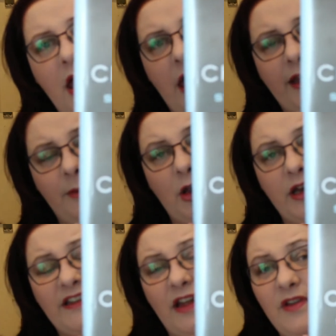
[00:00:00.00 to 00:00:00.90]
I'm going to be
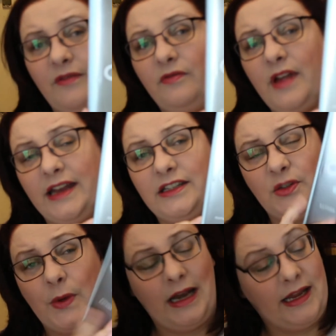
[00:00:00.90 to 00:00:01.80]
honest, I've never read
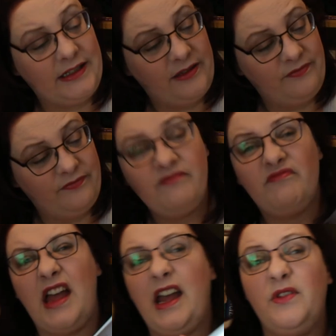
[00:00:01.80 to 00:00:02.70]
Twilight.
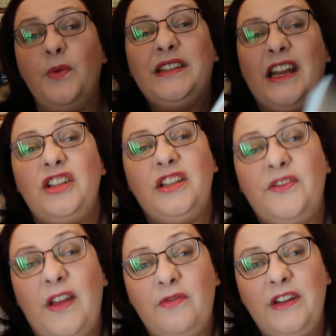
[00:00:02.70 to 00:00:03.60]
I have no intentions
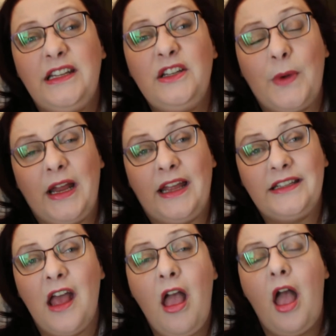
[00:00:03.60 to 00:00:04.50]
of ever reading
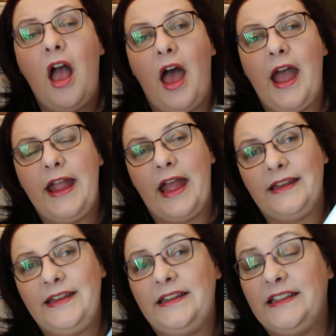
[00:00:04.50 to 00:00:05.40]
Twilight. I
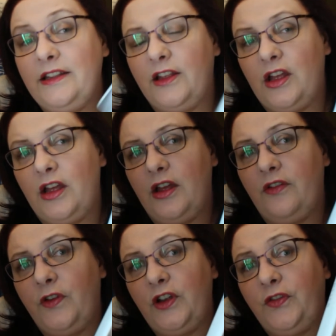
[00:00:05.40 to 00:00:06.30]
did see the
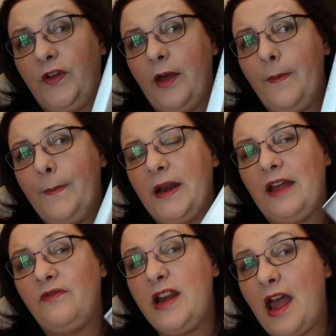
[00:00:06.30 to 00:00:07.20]
first film, but I
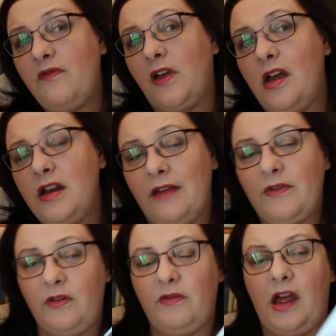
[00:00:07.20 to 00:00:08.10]
have never
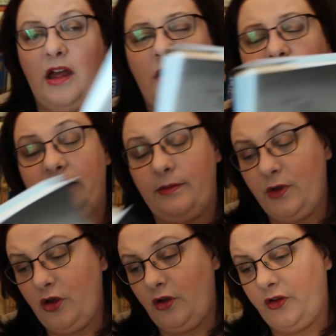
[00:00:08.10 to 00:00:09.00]
read the
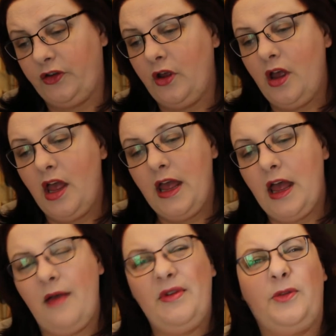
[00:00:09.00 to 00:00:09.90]
books.
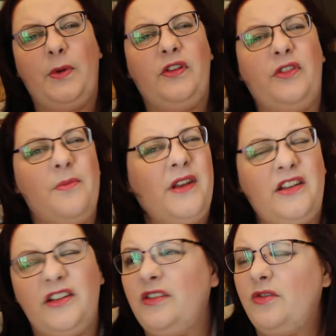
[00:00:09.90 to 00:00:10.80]
I mean, I suppose if somebody
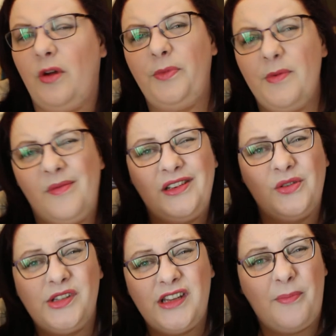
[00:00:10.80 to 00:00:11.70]
just dropped them on my
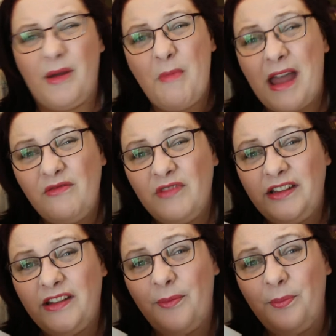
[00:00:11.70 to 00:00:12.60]
doorstep, I might
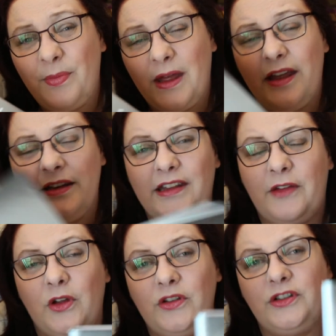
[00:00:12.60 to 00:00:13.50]
read them, but
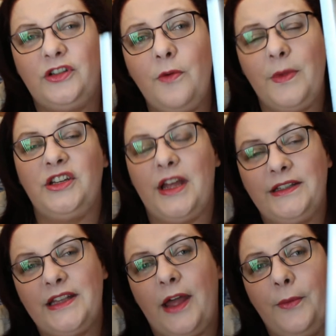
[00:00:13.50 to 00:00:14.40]
I've got so much
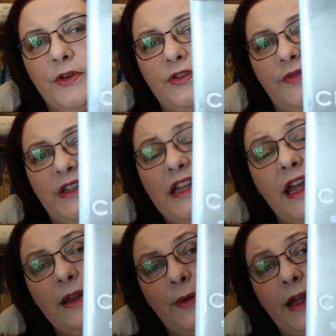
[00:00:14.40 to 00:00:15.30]
else that I want to read
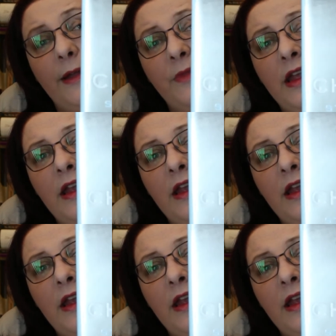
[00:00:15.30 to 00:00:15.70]
anyway.